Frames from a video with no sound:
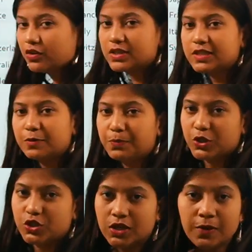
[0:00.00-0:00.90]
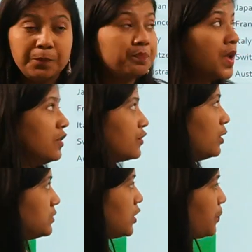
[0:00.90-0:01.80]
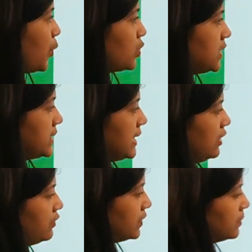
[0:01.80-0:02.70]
interesting picture from the report itself.